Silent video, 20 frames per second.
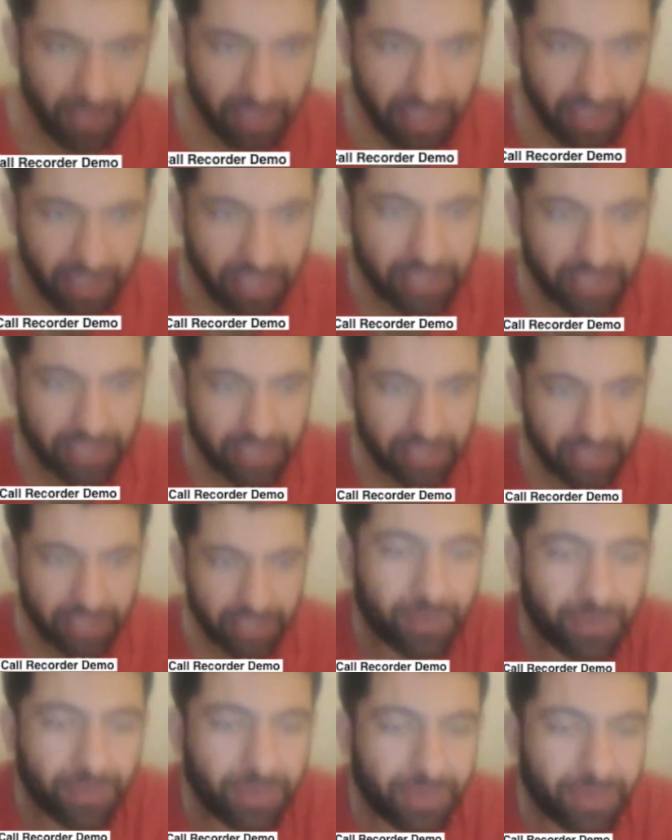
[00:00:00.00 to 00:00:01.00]
In
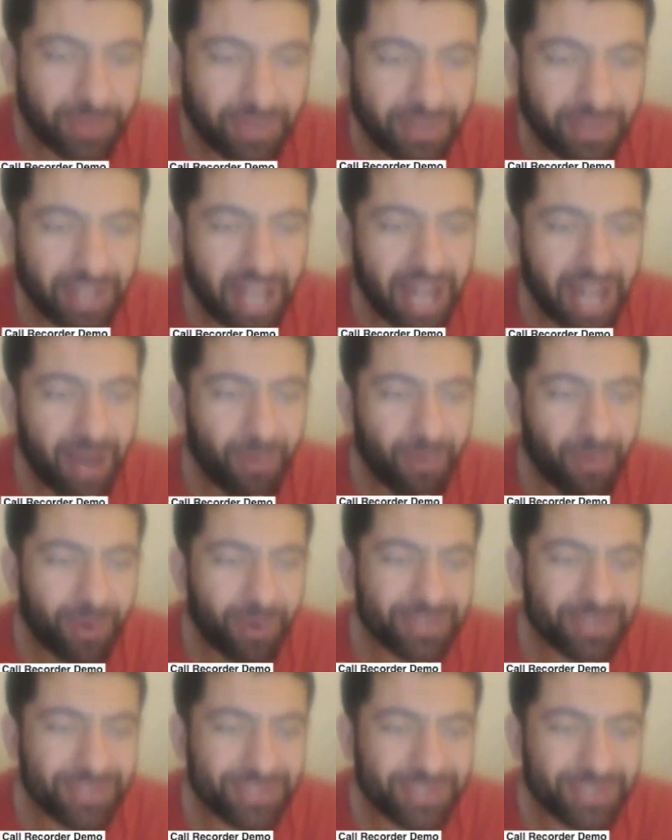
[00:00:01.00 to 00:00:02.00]
total, I
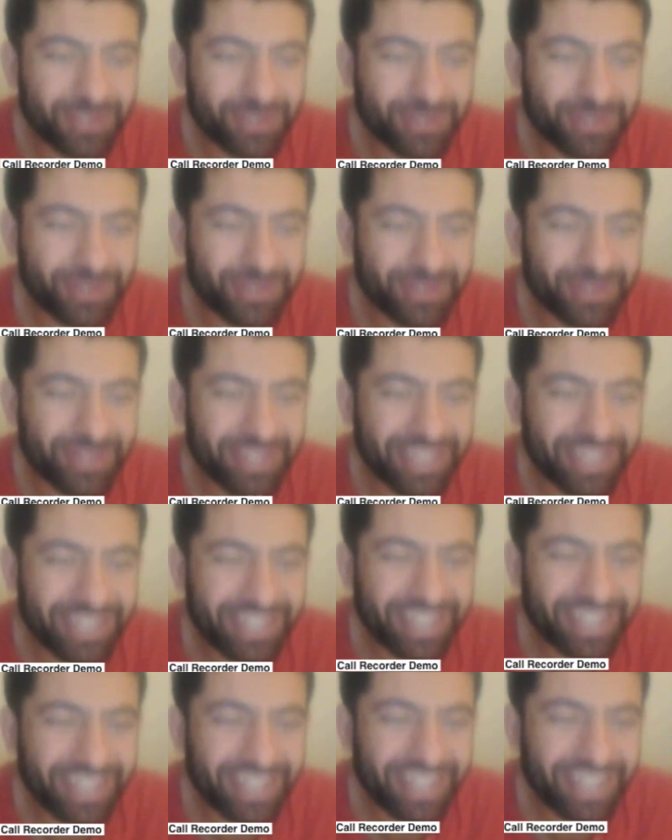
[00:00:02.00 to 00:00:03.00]
want
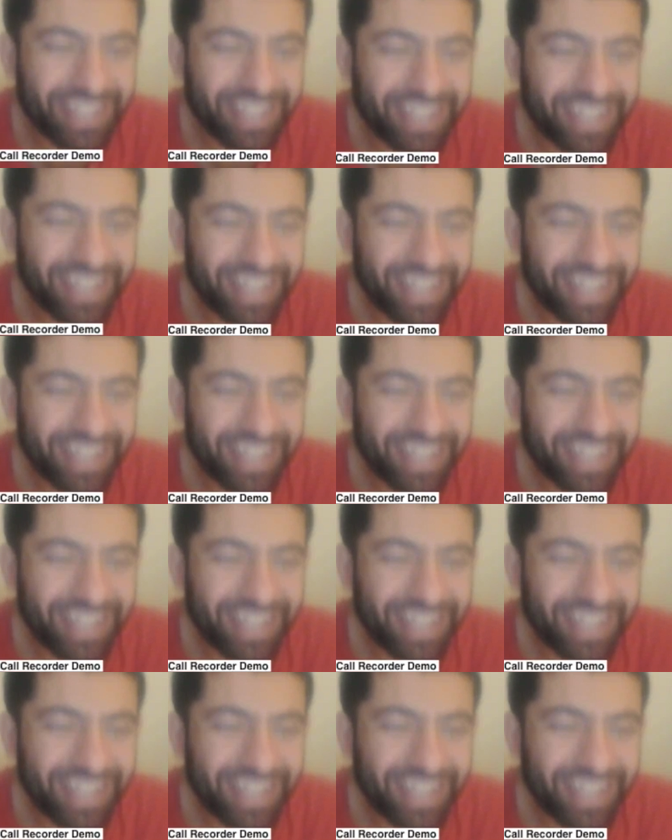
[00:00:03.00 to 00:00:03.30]
to